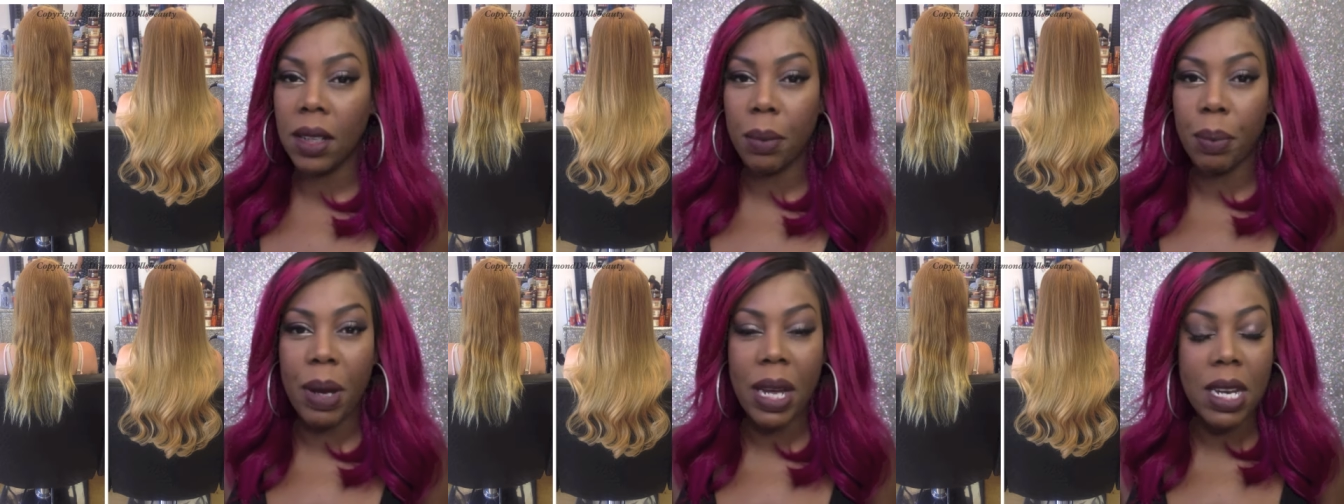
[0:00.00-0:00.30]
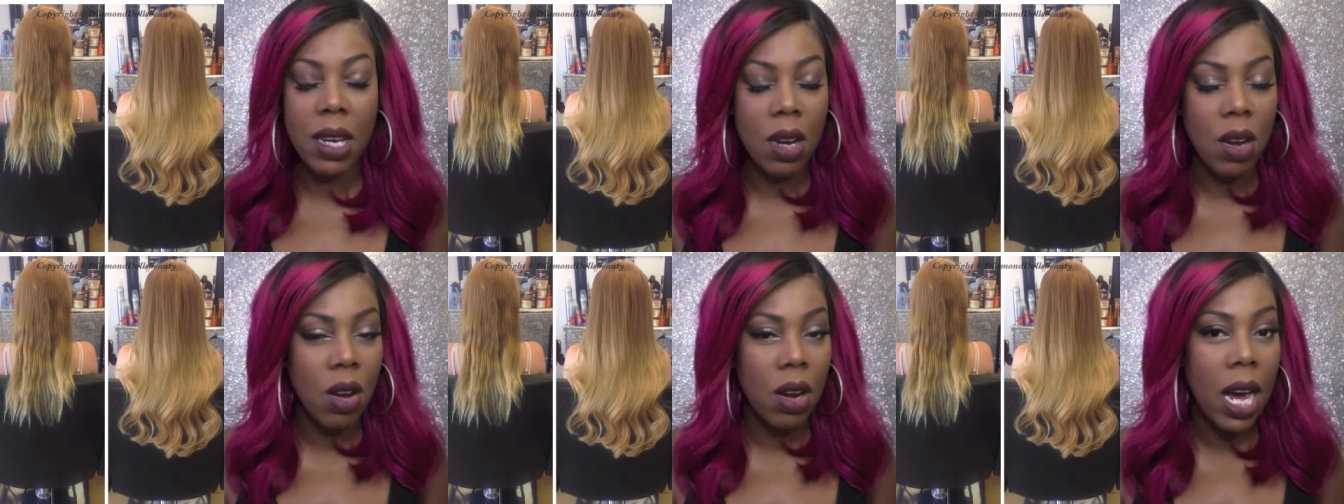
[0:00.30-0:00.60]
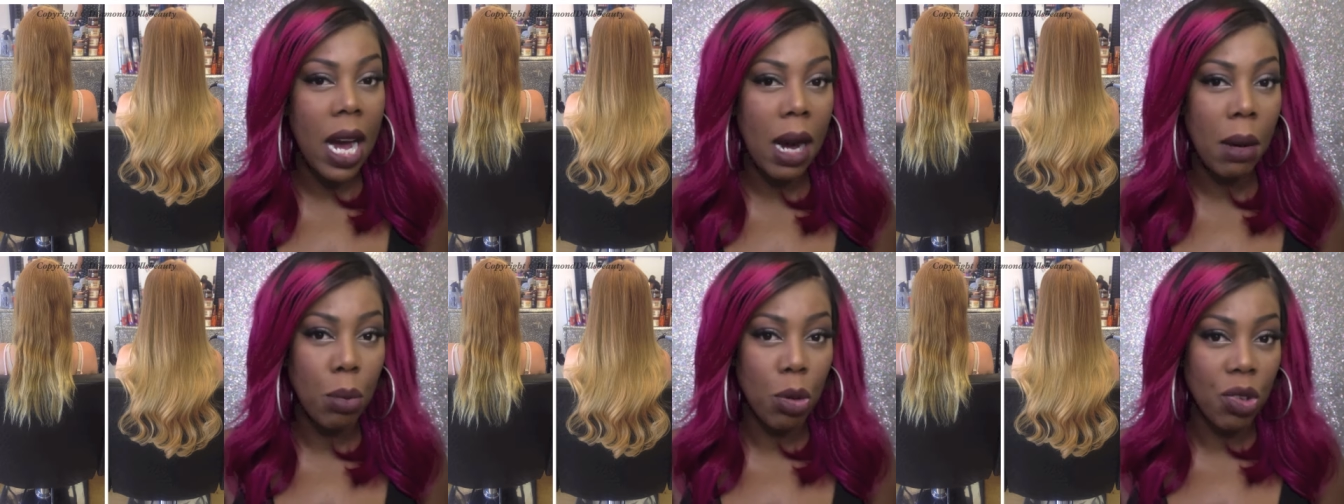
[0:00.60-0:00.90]
depending on
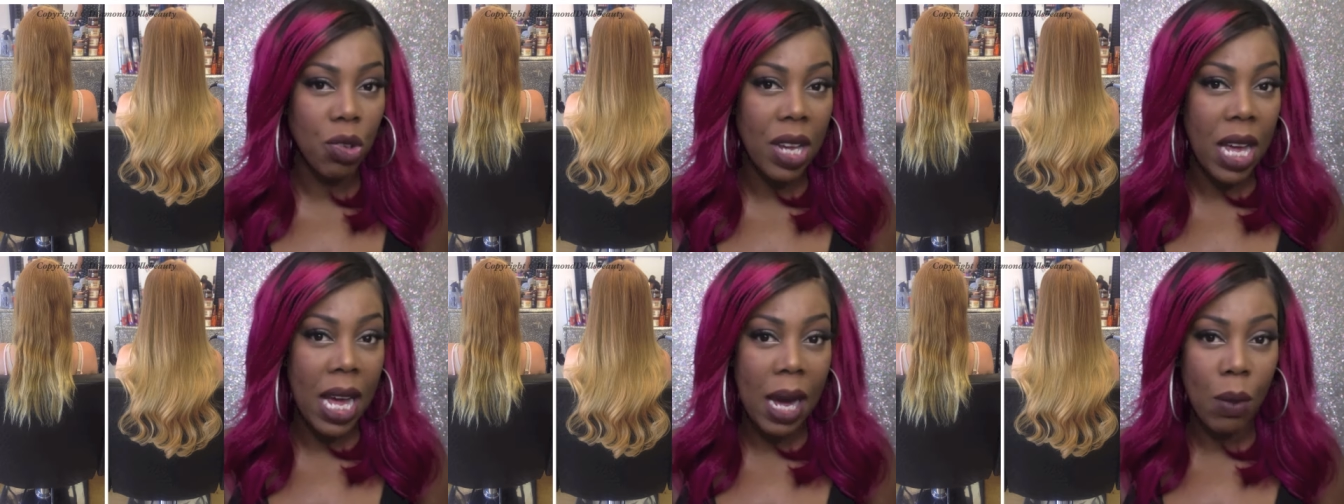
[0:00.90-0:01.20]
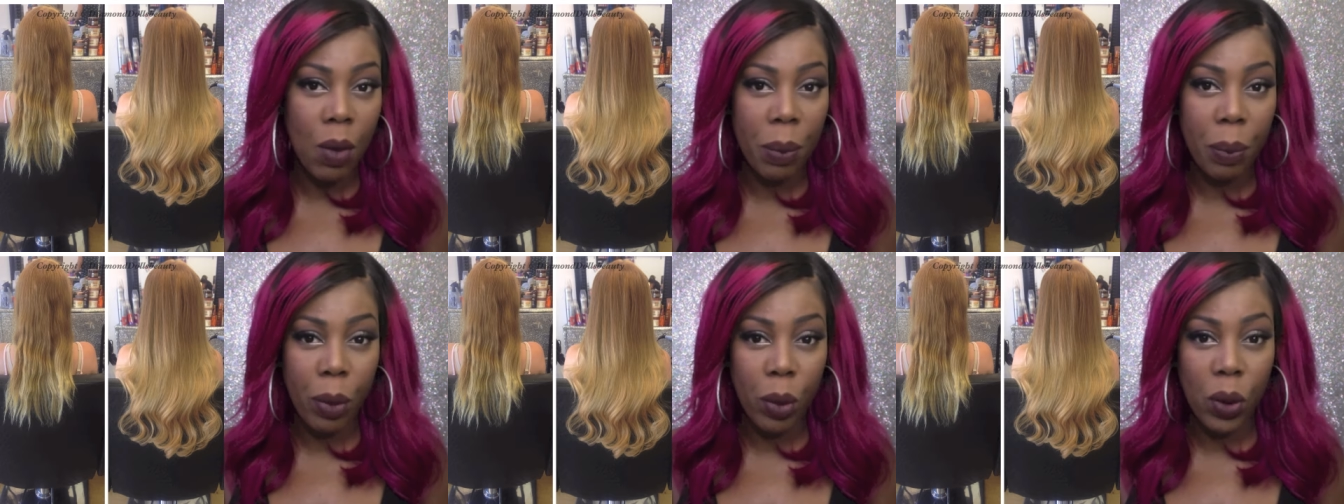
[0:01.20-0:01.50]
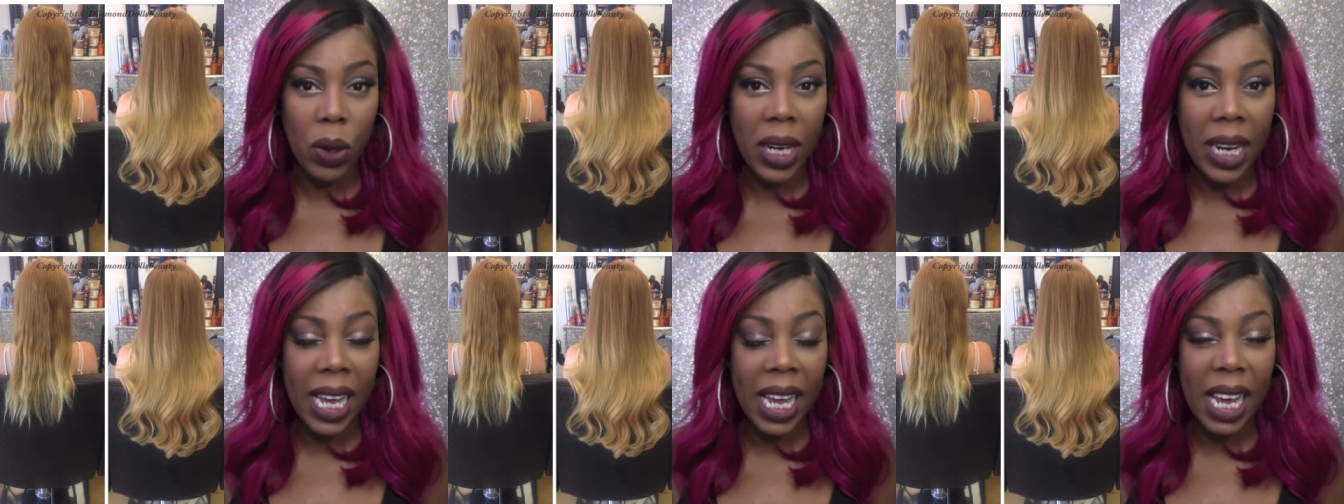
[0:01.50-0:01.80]
how much hair we're
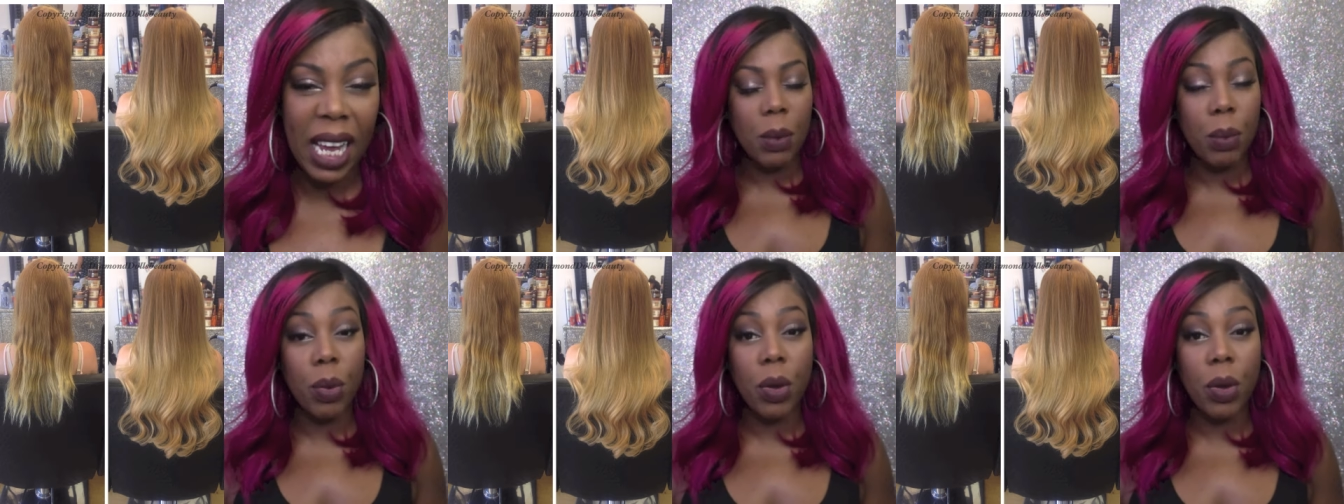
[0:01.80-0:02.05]
putting in.